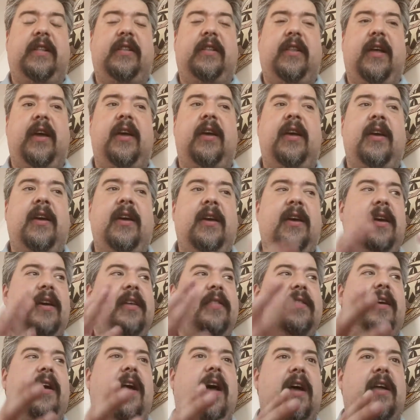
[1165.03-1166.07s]
and like
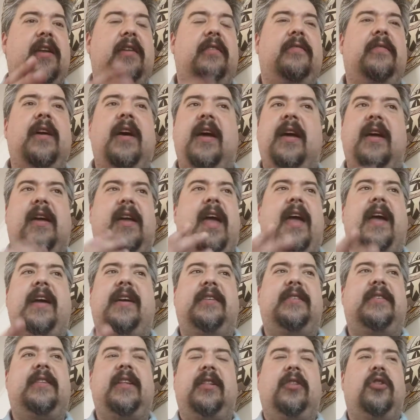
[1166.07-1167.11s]
the kind of
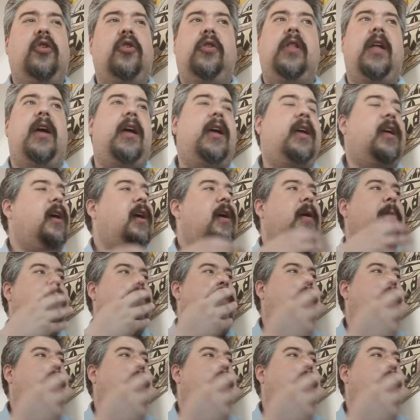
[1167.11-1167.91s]
cakes that look like